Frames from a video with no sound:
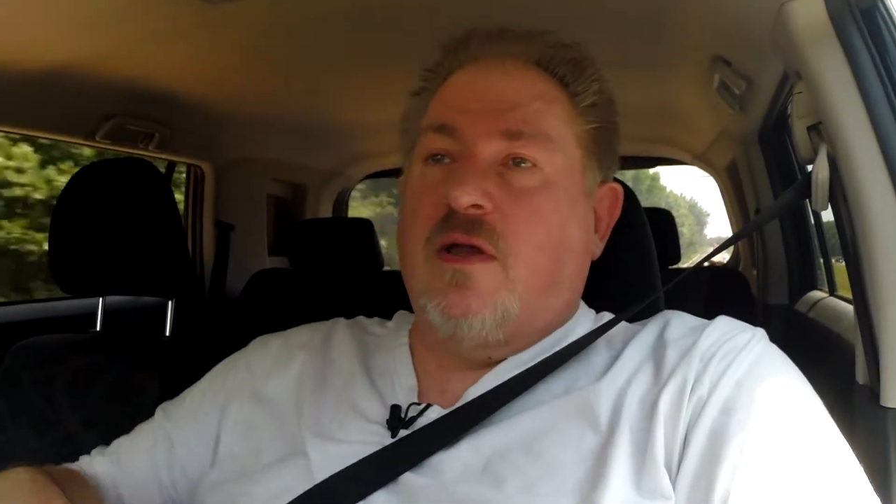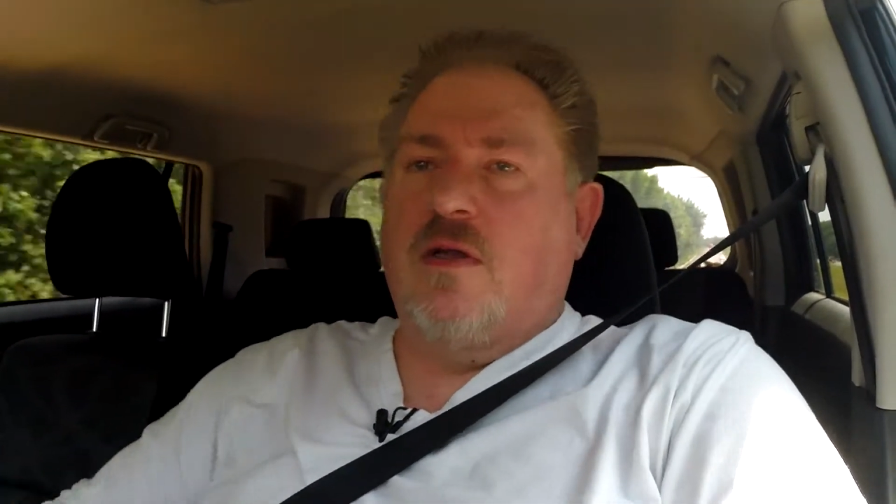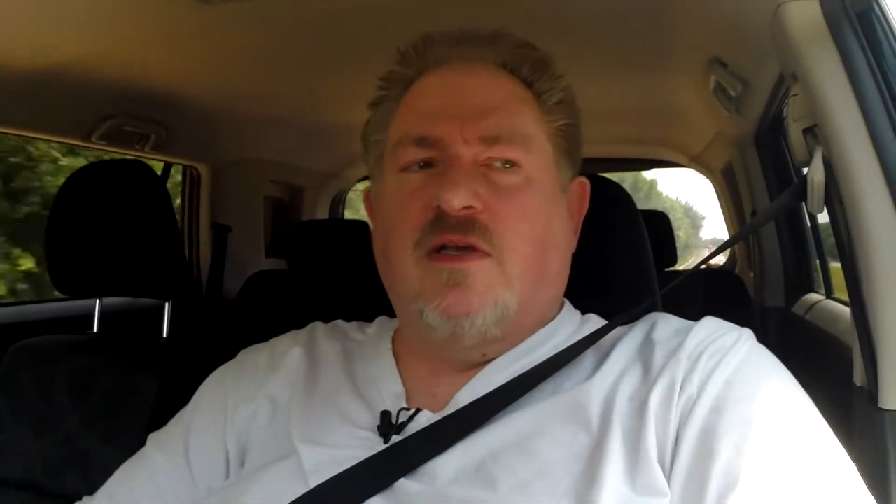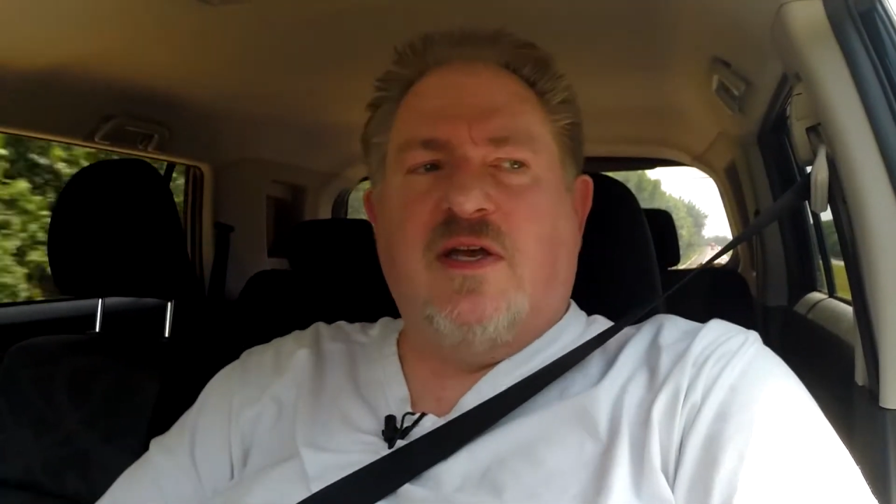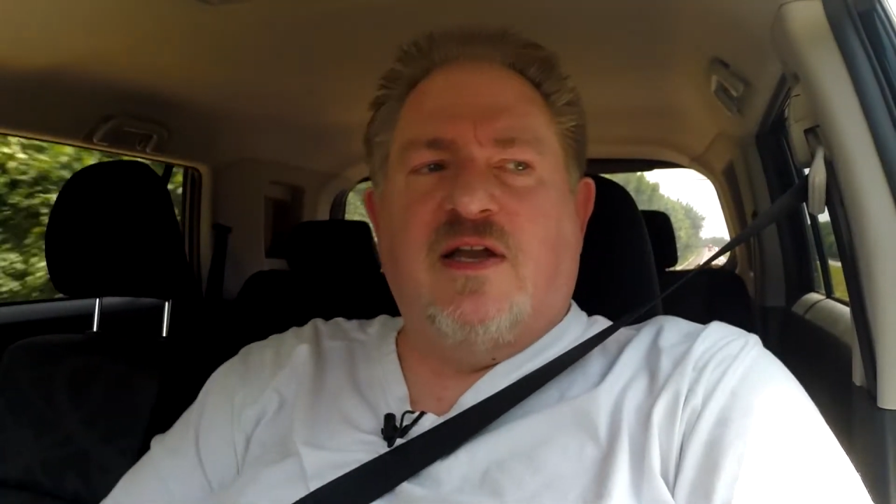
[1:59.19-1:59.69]

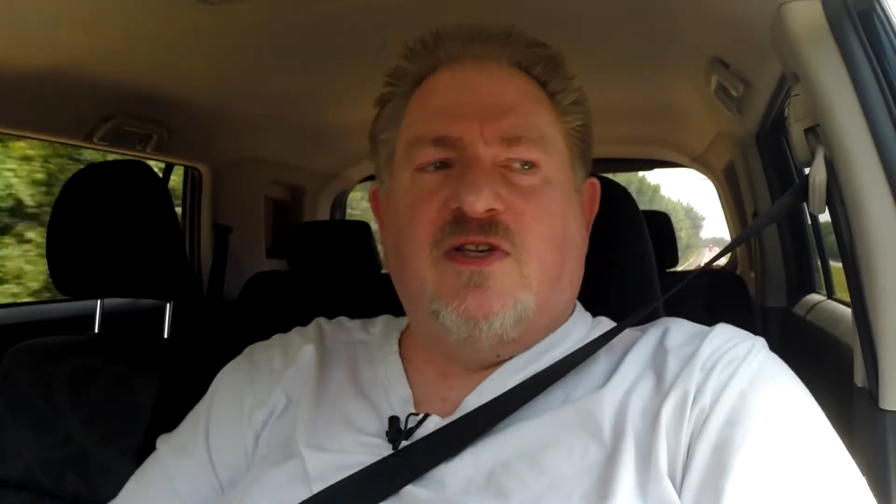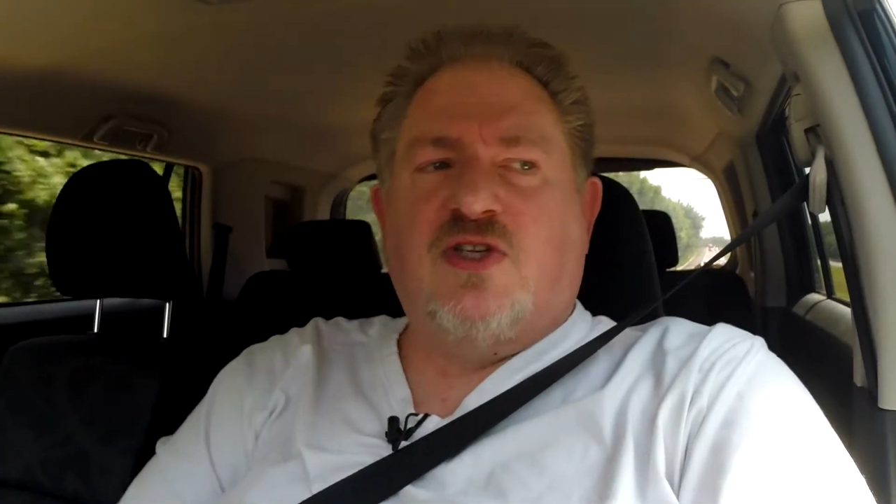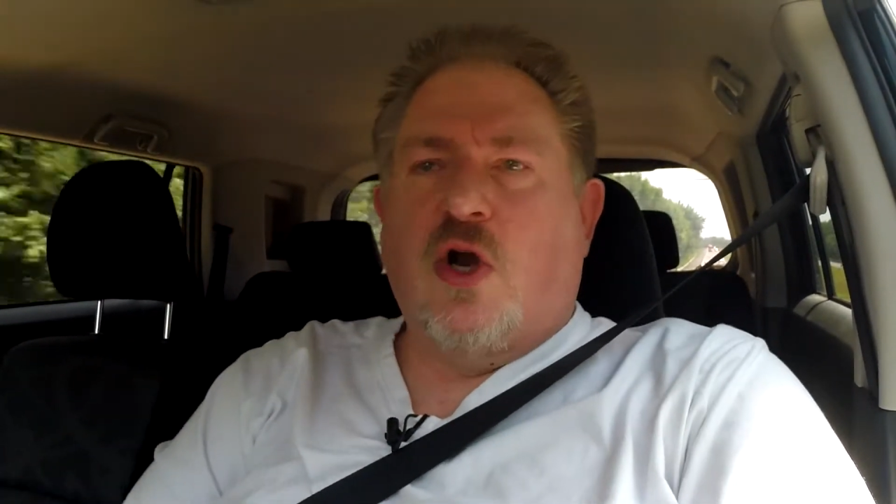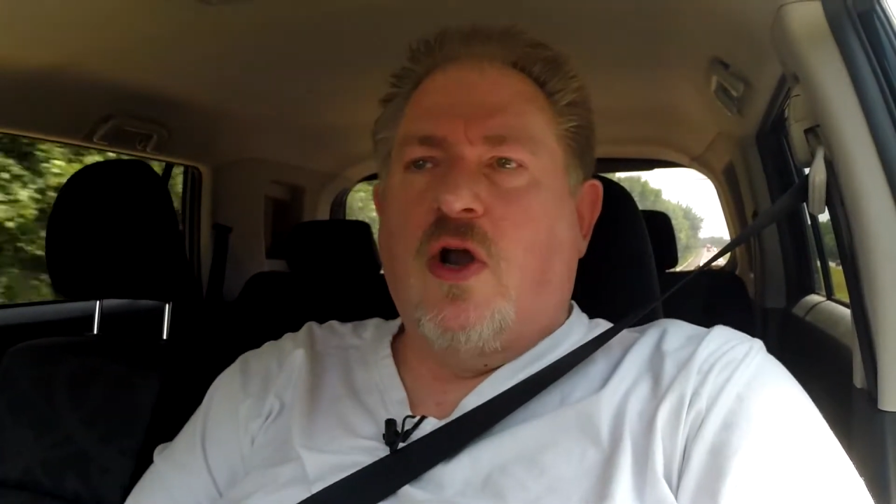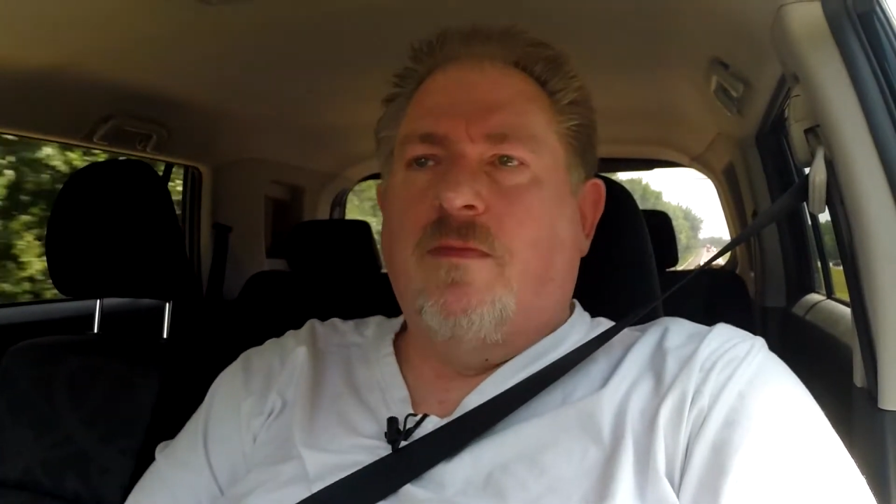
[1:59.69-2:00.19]
And is that a
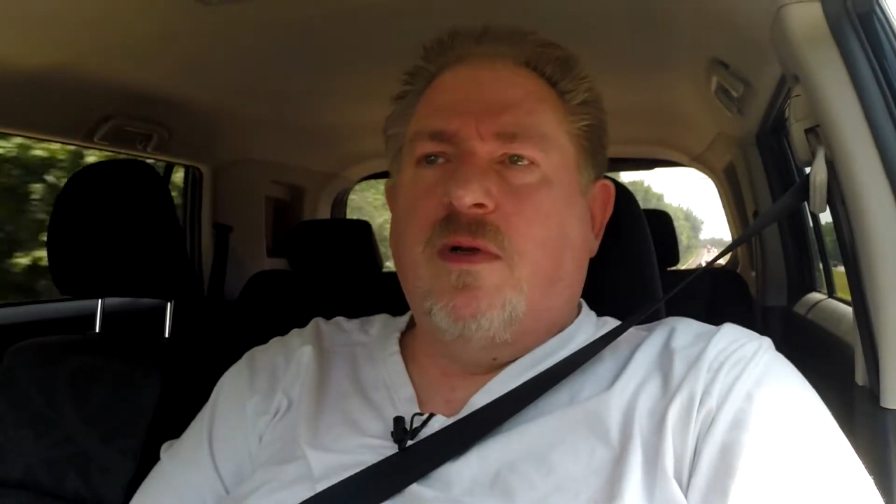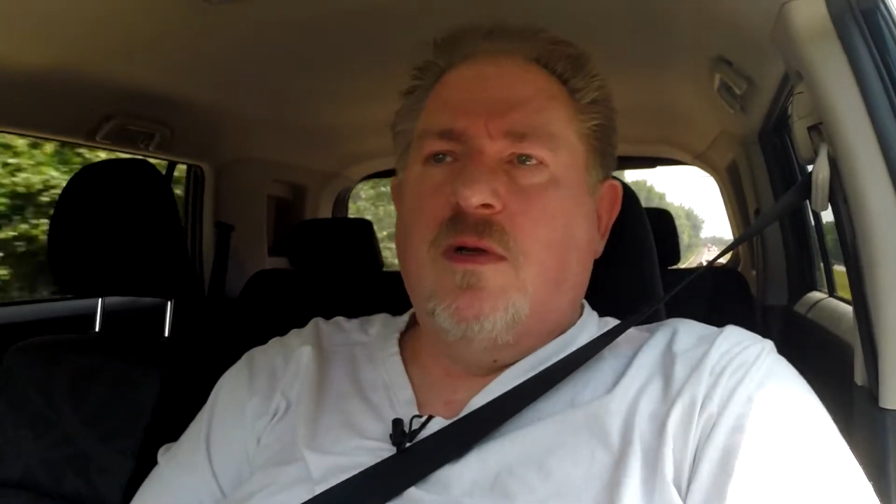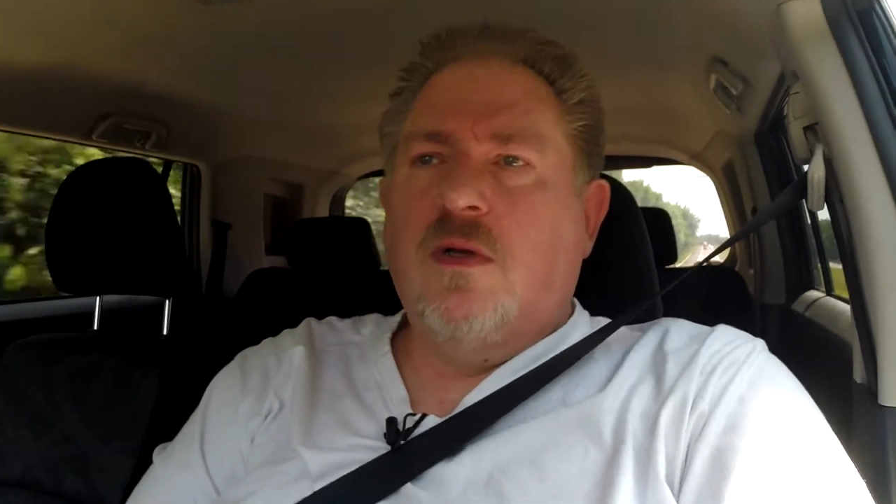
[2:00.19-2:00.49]
sternum?